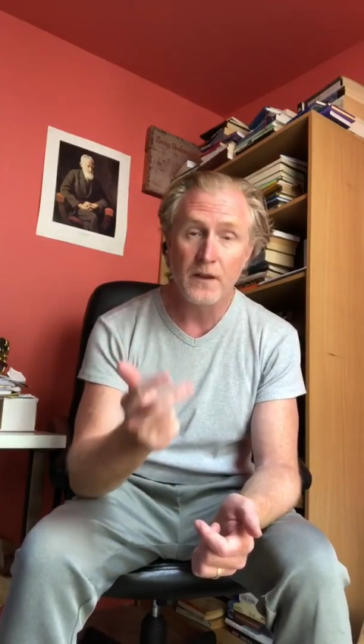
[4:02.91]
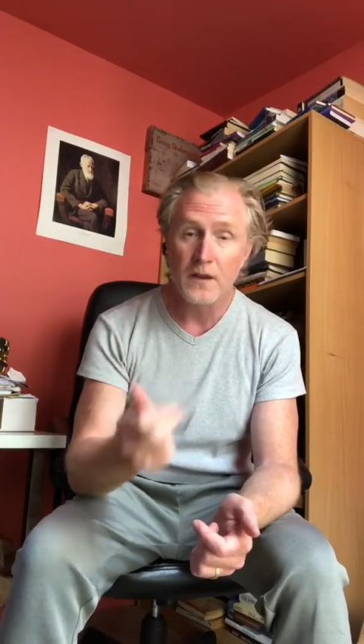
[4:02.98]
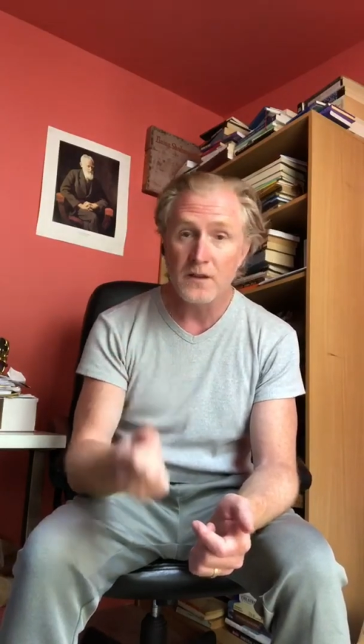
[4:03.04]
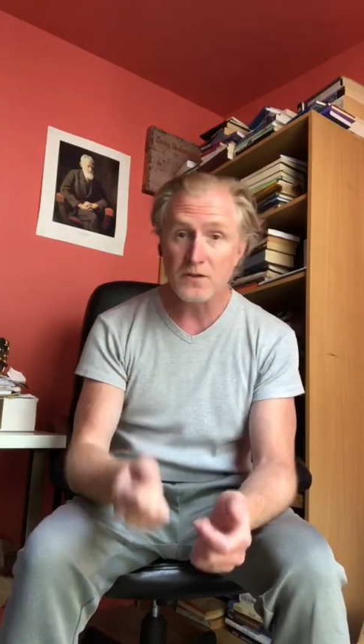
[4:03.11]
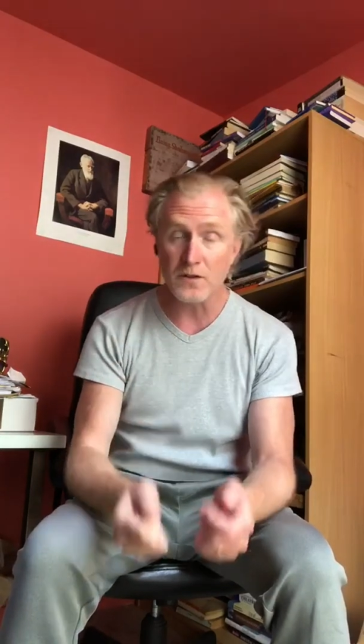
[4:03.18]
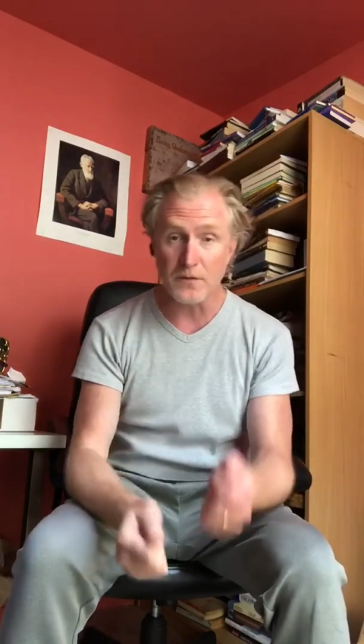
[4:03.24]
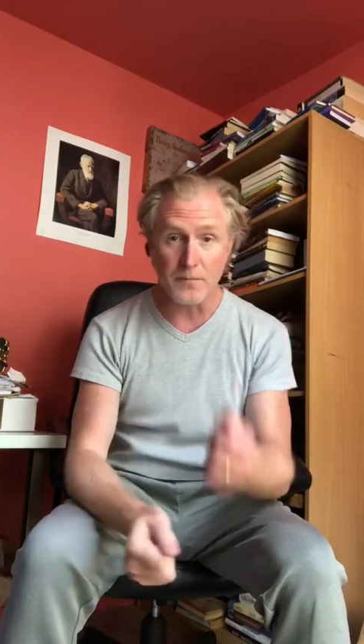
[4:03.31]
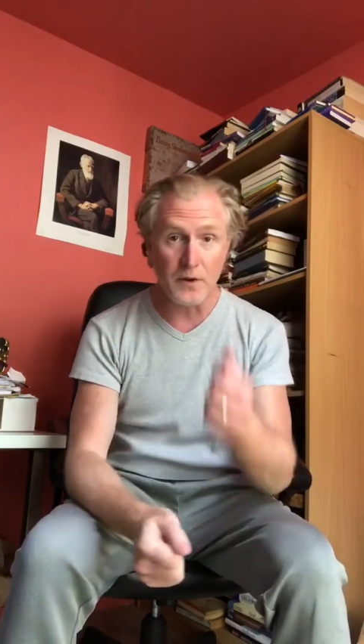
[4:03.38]

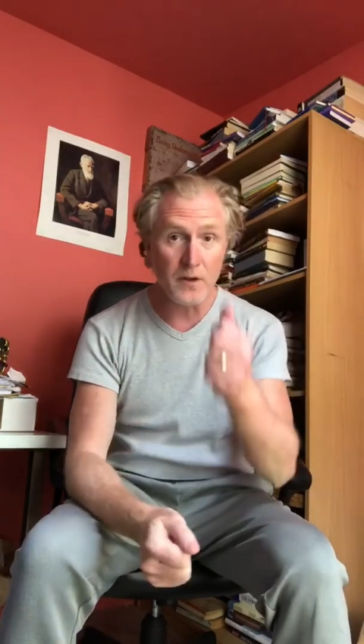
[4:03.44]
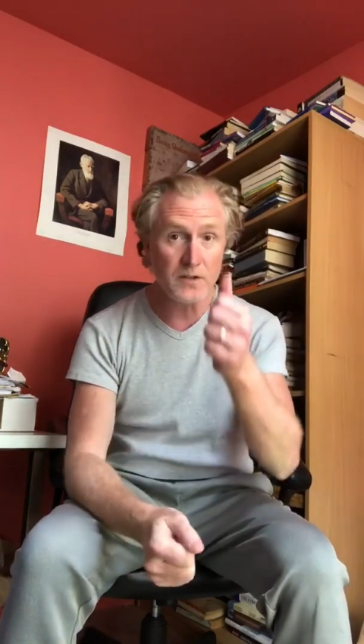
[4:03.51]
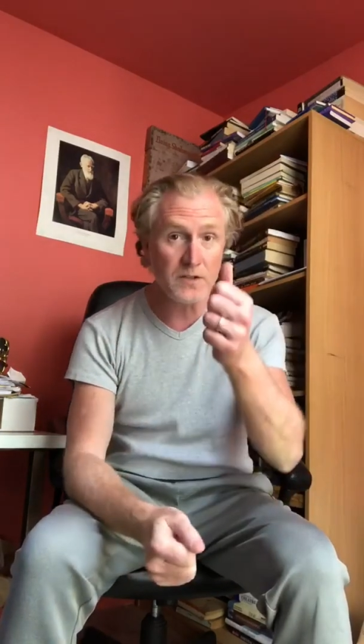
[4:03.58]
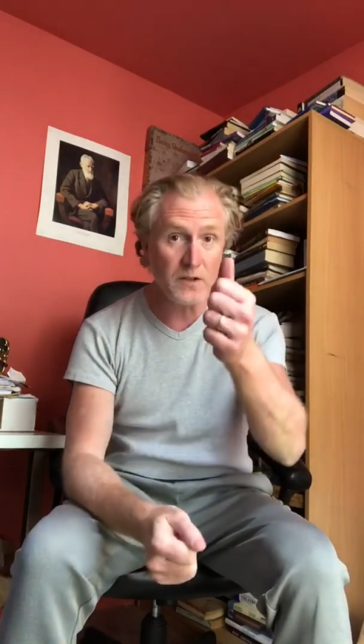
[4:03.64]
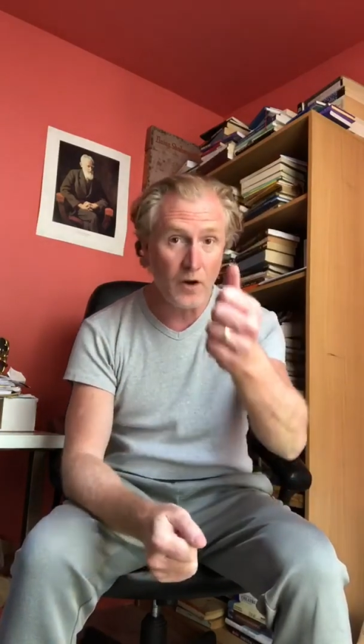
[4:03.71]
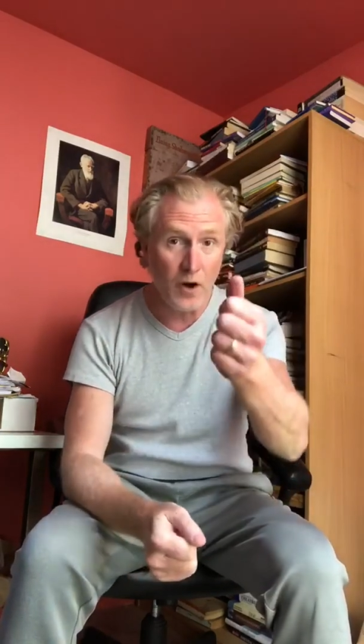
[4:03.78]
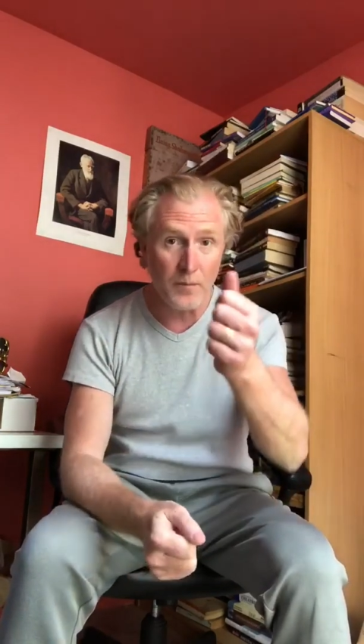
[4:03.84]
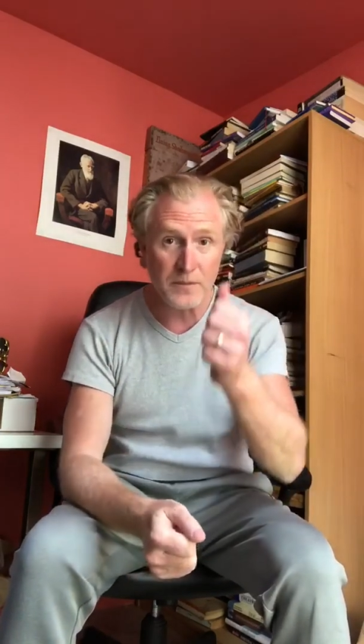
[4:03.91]
So the
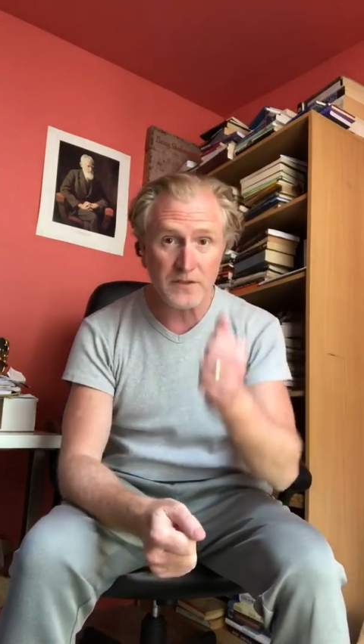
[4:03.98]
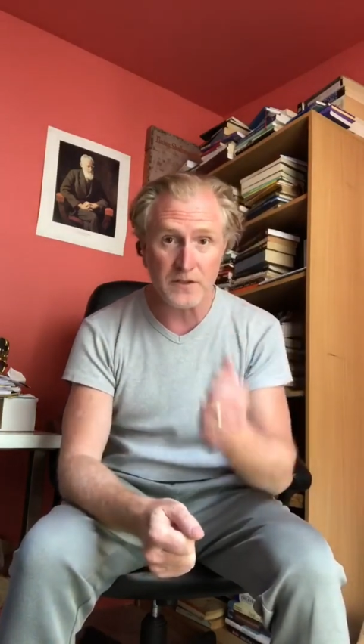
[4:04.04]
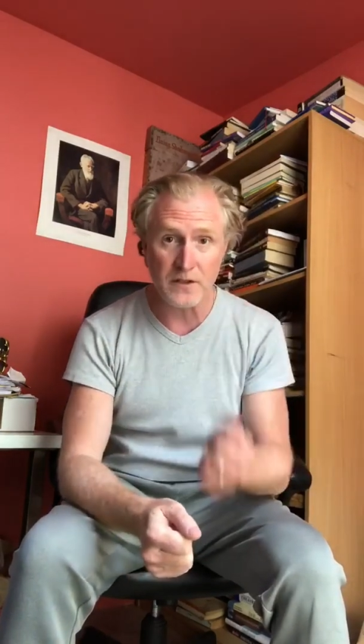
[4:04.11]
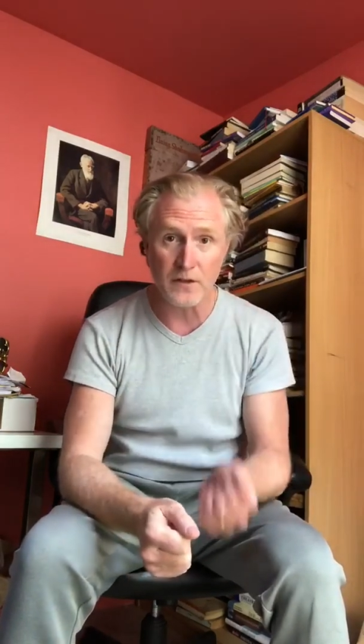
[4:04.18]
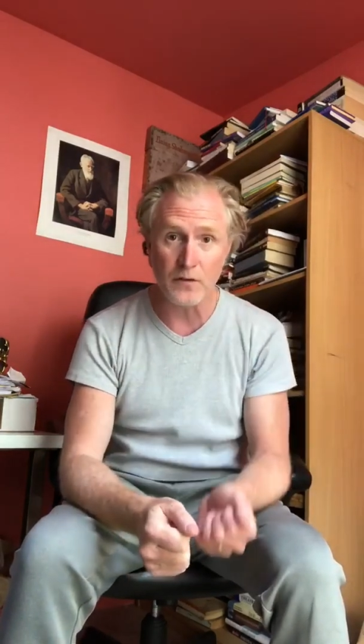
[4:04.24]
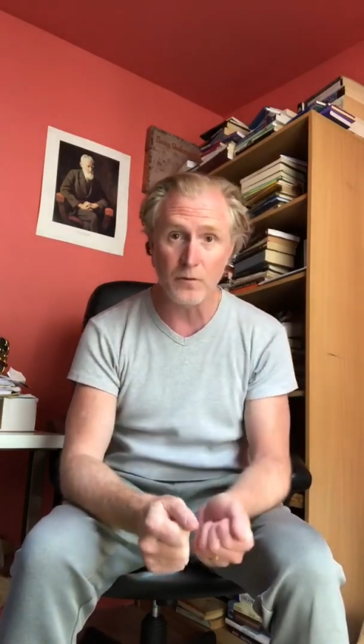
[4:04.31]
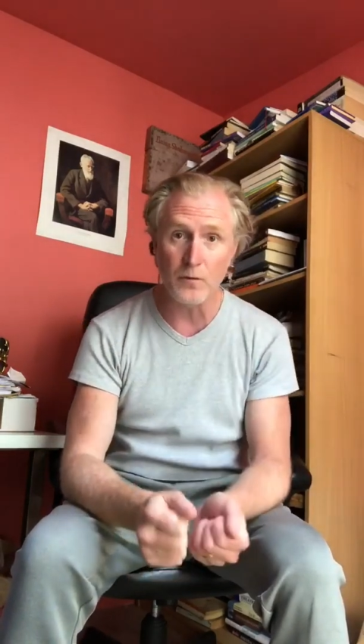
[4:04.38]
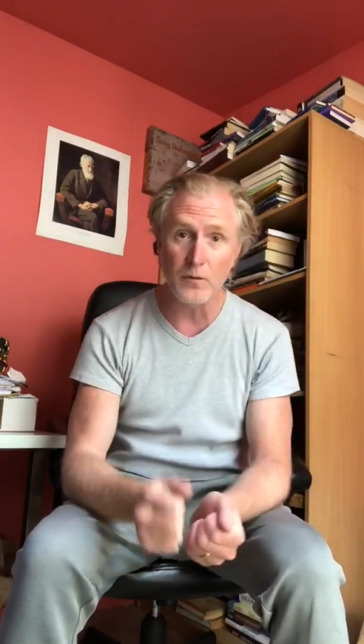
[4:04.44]
person opposite
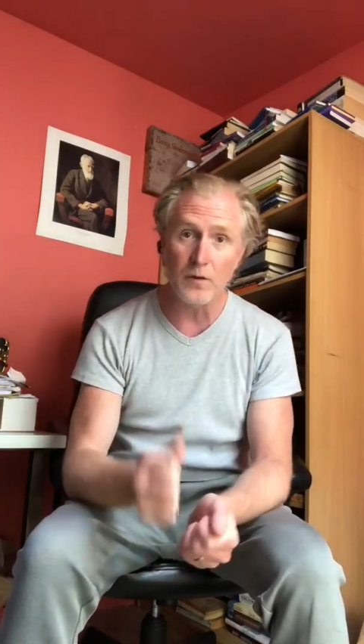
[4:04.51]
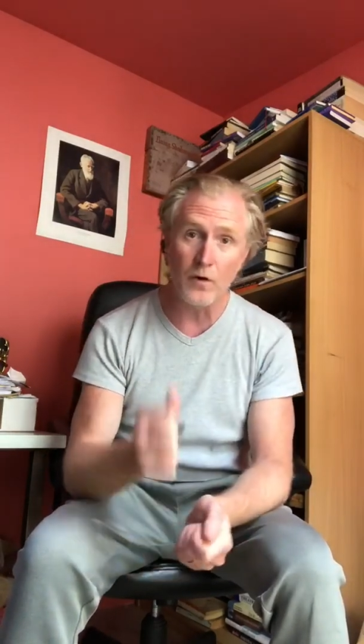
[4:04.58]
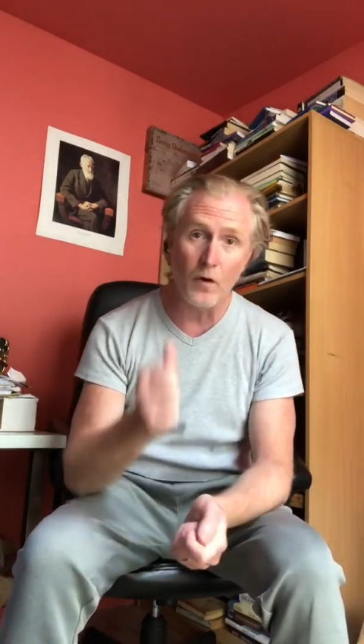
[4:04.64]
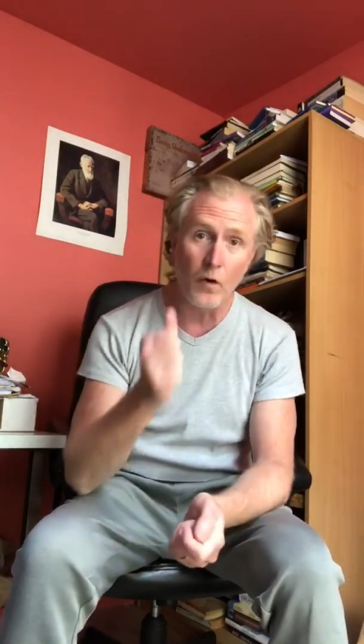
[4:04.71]
you will